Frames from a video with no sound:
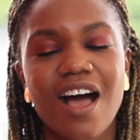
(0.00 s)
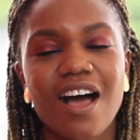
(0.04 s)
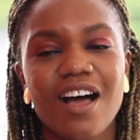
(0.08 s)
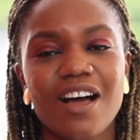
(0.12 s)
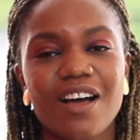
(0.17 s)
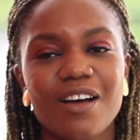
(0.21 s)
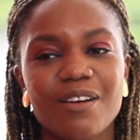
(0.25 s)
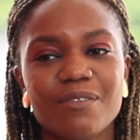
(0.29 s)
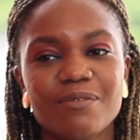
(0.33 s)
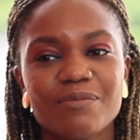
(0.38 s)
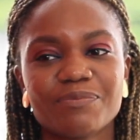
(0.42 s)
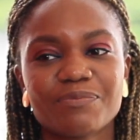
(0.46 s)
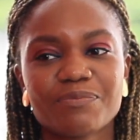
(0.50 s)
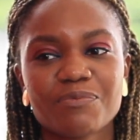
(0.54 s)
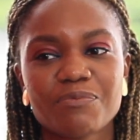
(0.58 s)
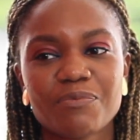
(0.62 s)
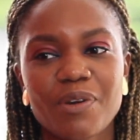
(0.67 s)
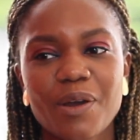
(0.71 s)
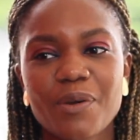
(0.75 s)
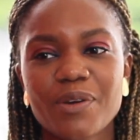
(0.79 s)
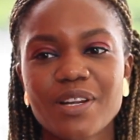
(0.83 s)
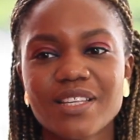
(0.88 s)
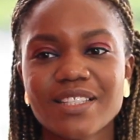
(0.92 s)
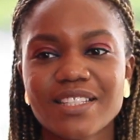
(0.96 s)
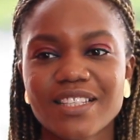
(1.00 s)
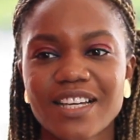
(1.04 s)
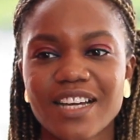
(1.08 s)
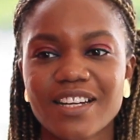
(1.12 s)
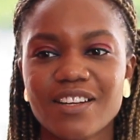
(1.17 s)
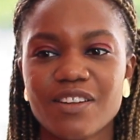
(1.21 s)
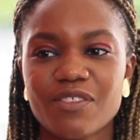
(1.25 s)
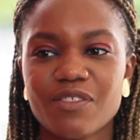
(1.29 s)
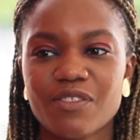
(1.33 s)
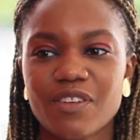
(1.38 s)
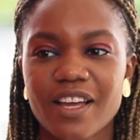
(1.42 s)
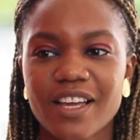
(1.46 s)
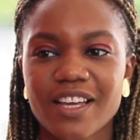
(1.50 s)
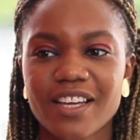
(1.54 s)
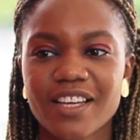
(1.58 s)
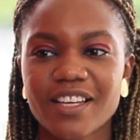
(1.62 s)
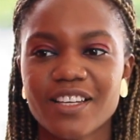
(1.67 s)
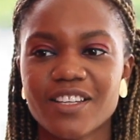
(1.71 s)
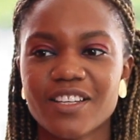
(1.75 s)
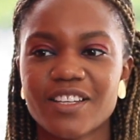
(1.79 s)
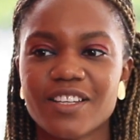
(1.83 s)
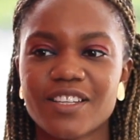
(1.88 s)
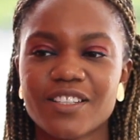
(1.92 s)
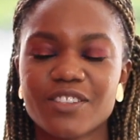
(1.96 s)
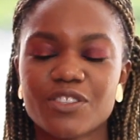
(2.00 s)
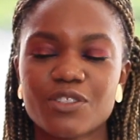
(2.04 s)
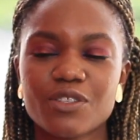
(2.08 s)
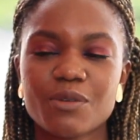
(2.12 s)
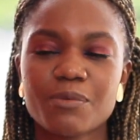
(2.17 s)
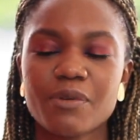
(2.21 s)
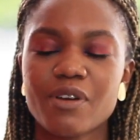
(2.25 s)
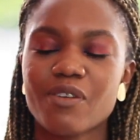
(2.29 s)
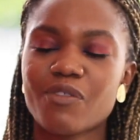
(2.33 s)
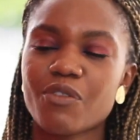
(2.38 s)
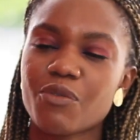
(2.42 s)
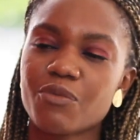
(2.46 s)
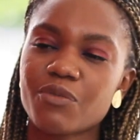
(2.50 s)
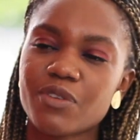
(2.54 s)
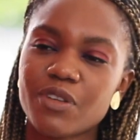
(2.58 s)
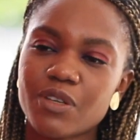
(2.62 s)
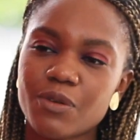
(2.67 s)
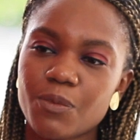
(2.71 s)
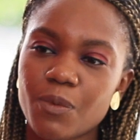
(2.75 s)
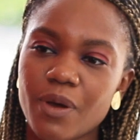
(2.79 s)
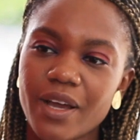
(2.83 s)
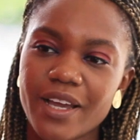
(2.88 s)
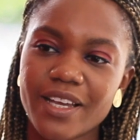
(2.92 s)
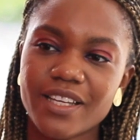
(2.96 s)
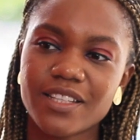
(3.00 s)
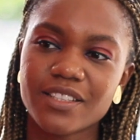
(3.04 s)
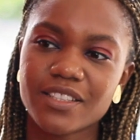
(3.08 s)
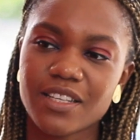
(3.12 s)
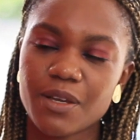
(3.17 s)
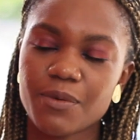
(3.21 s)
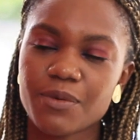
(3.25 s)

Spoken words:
But I wanted to kind of like do a bit of a rewind.